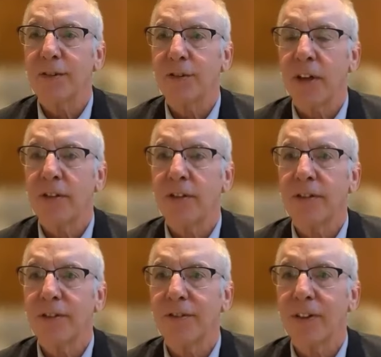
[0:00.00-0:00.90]
of
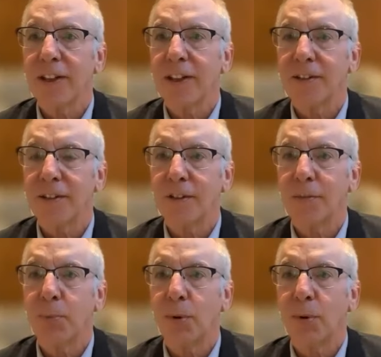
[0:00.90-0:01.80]
strangers to finance a
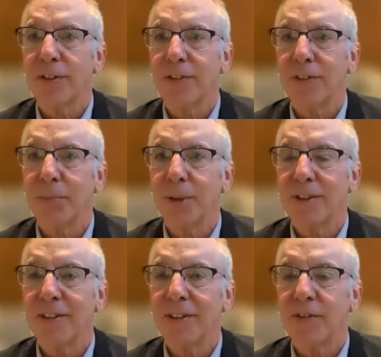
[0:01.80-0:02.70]
good portion of our
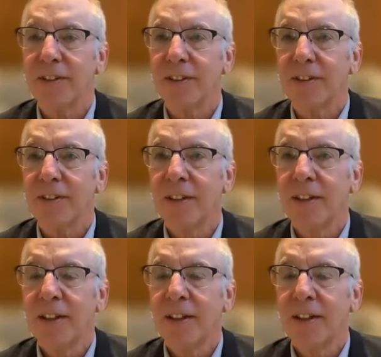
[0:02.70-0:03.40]
budget deficits.